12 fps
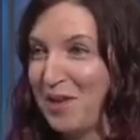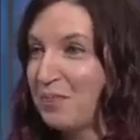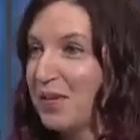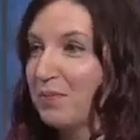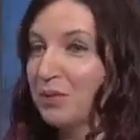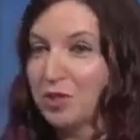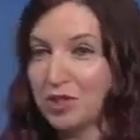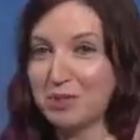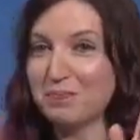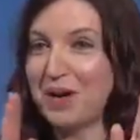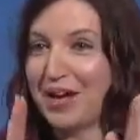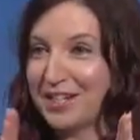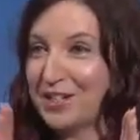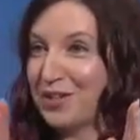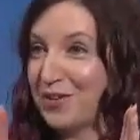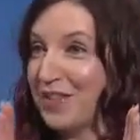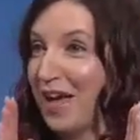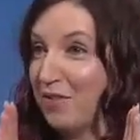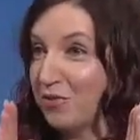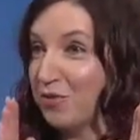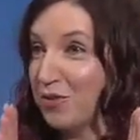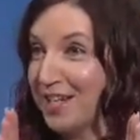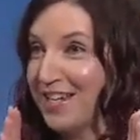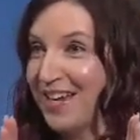People just monitor that
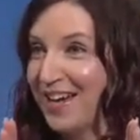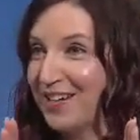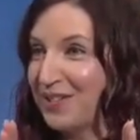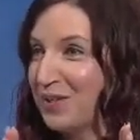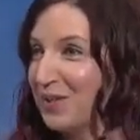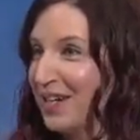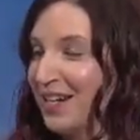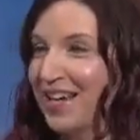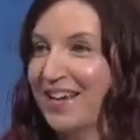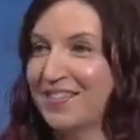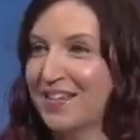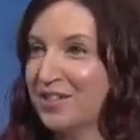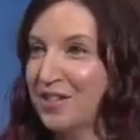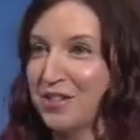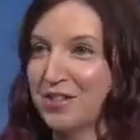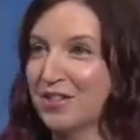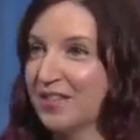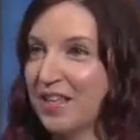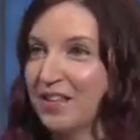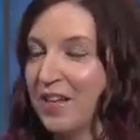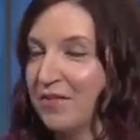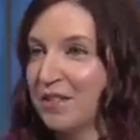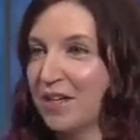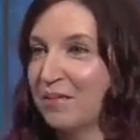free category, and they
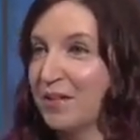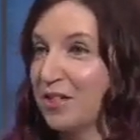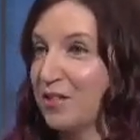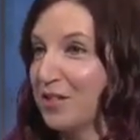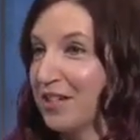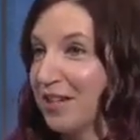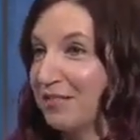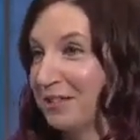love to come get your stuff.